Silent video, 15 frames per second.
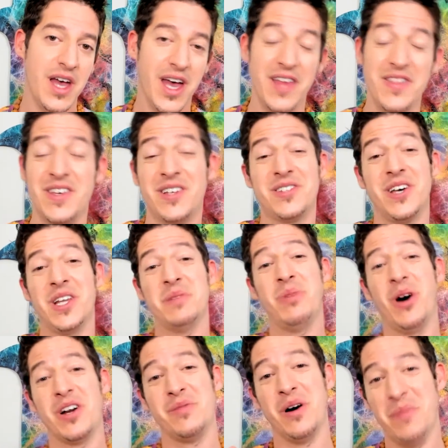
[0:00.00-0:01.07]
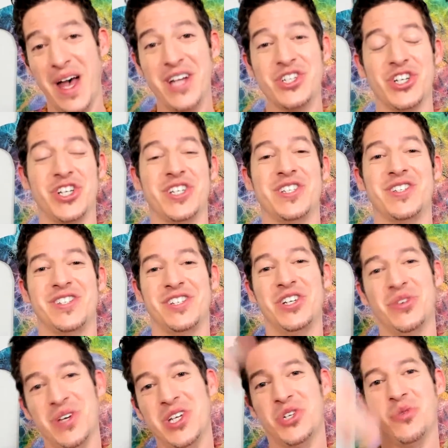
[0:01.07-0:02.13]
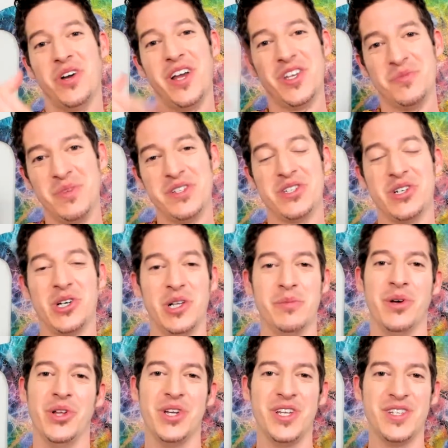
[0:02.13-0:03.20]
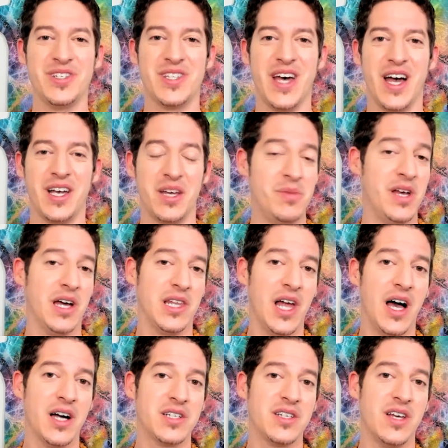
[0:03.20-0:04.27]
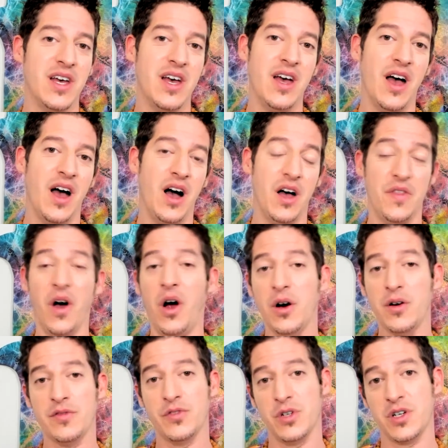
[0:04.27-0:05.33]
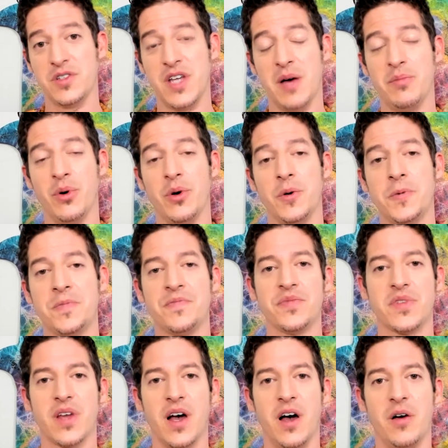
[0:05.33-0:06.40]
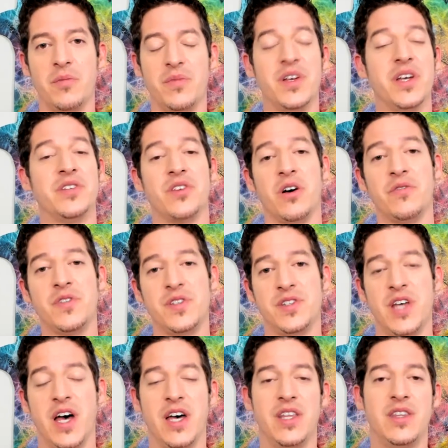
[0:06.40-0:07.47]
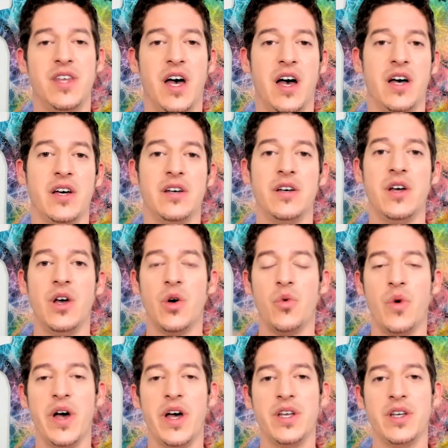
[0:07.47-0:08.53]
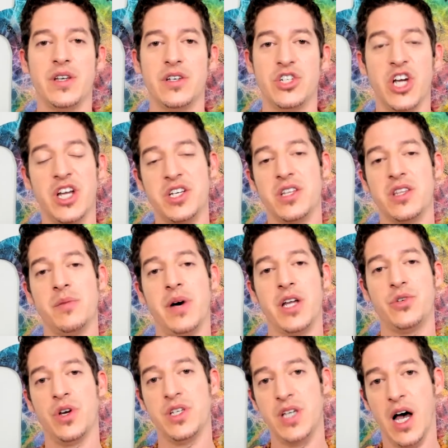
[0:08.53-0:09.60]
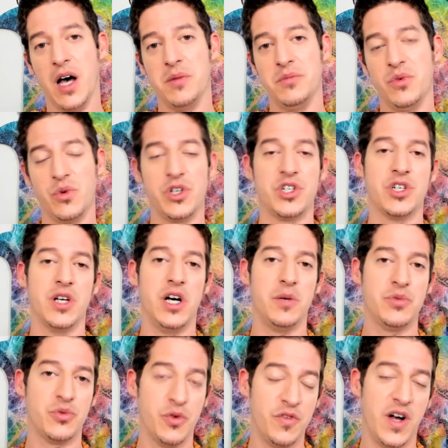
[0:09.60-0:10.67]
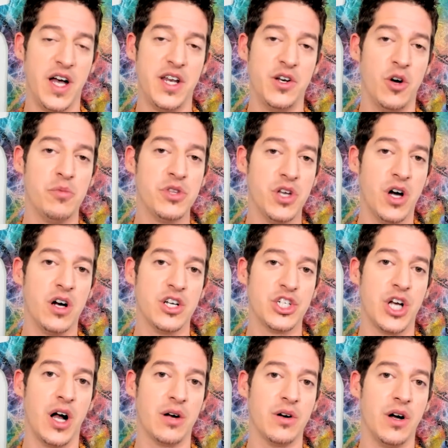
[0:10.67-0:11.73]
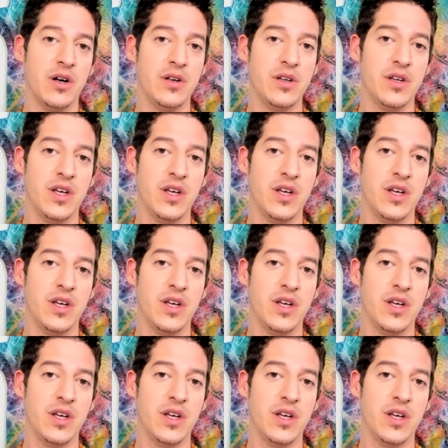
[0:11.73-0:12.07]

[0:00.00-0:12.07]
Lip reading: And the exciting part about magic is, each one has mystical abilities that can be unlocked. The heart, for example, it's often said that when chanting the mantra Yam, which helps refine and open the heart chakra,